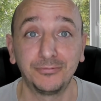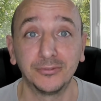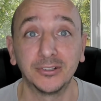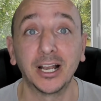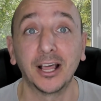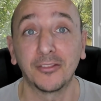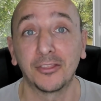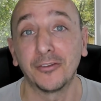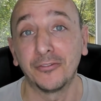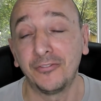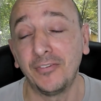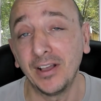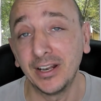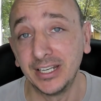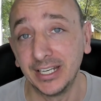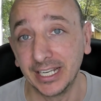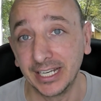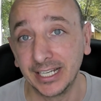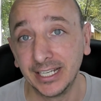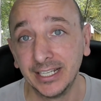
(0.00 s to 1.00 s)
the
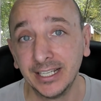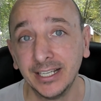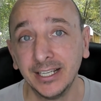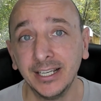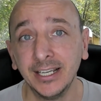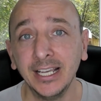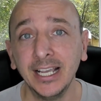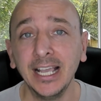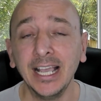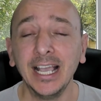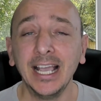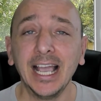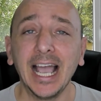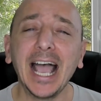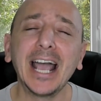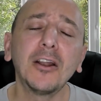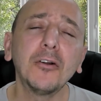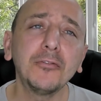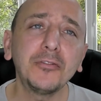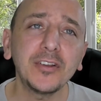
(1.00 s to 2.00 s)
funding.
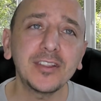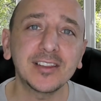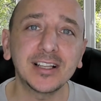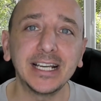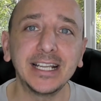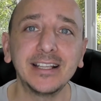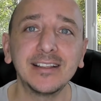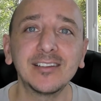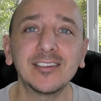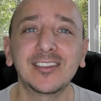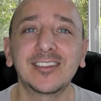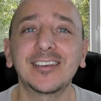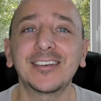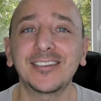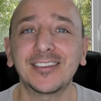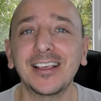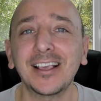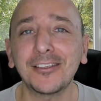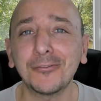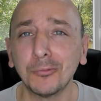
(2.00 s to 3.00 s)
And obviously
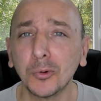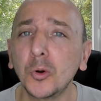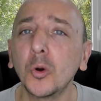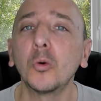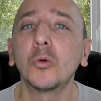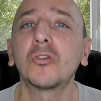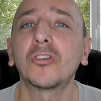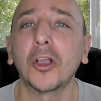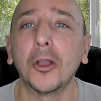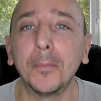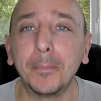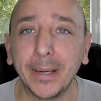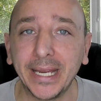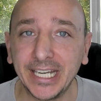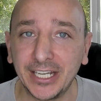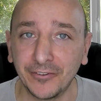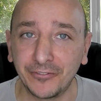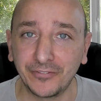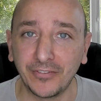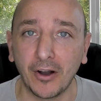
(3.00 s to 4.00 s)
success would also be
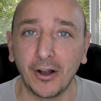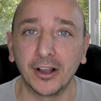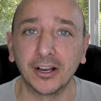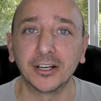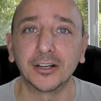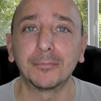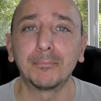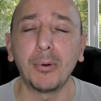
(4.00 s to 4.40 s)
defined